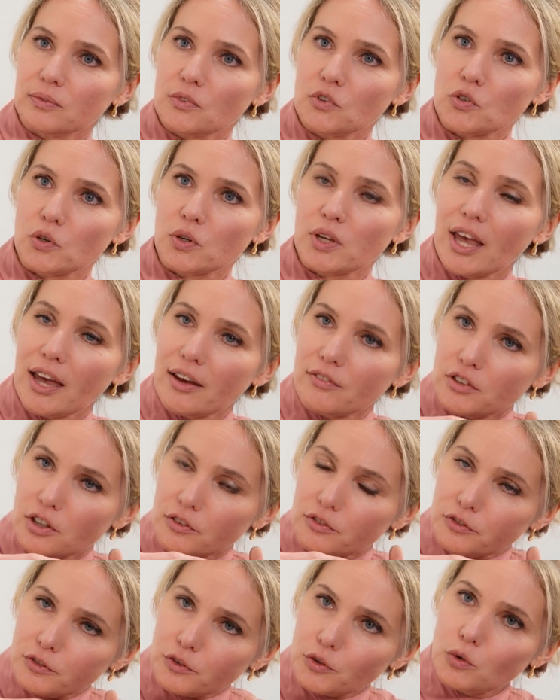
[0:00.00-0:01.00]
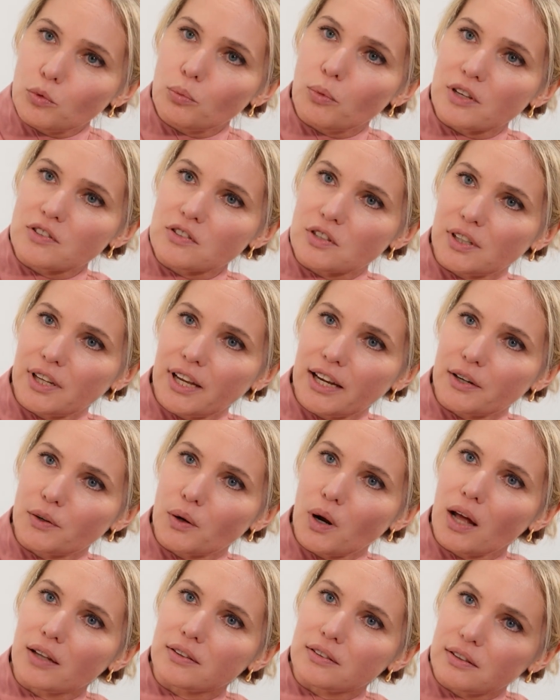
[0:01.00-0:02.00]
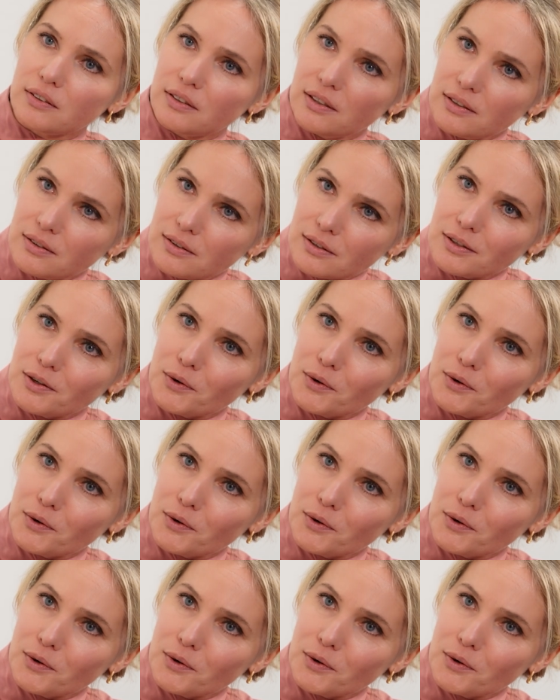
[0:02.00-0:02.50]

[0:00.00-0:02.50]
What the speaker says: So you have the full muscle layer underneath